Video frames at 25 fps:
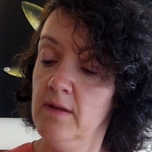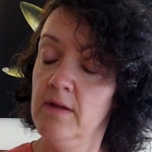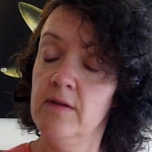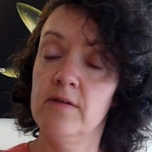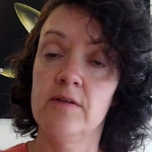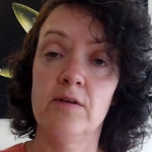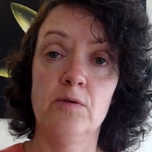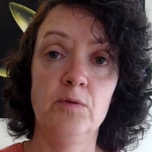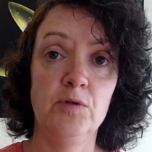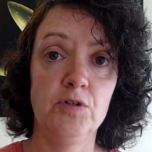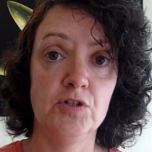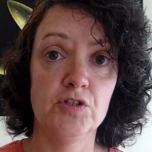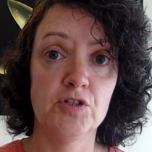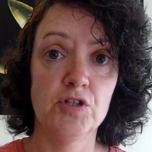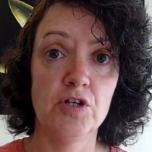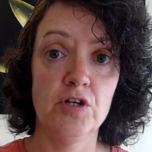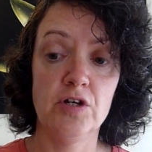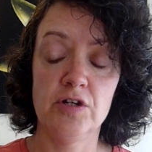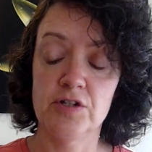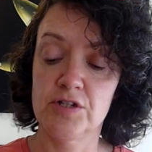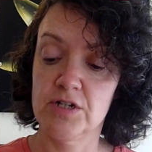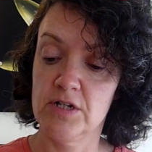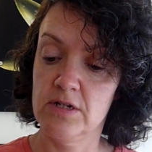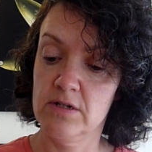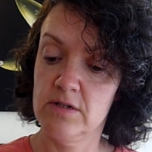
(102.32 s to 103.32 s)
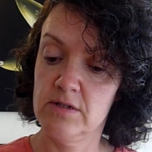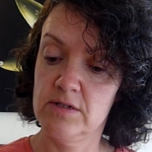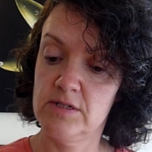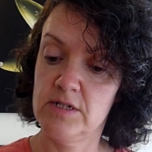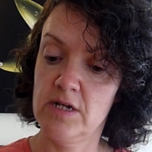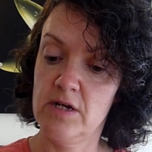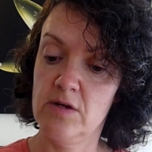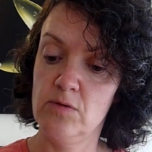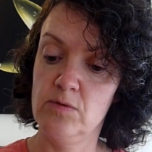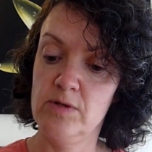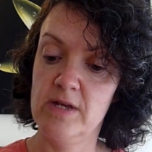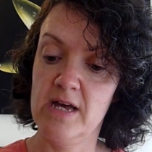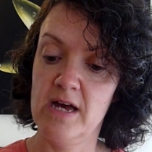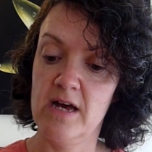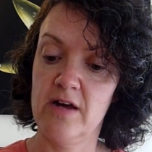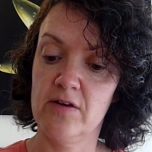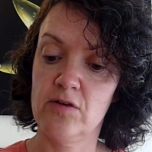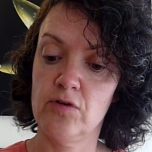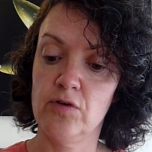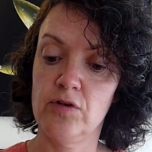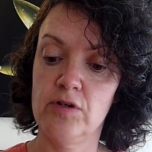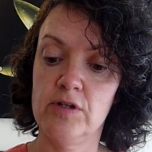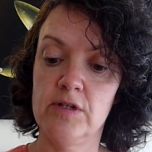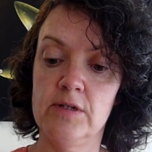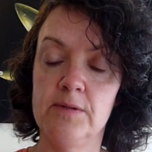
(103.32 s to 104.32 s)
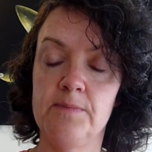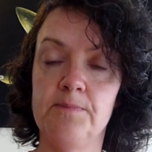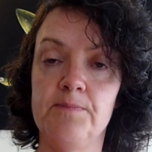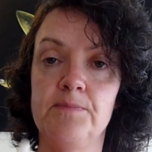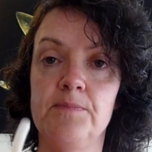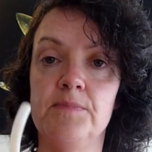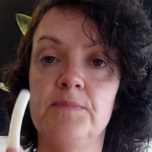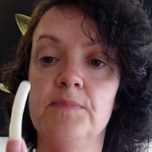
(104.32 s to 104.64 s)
So, which is good. So yeah, I've got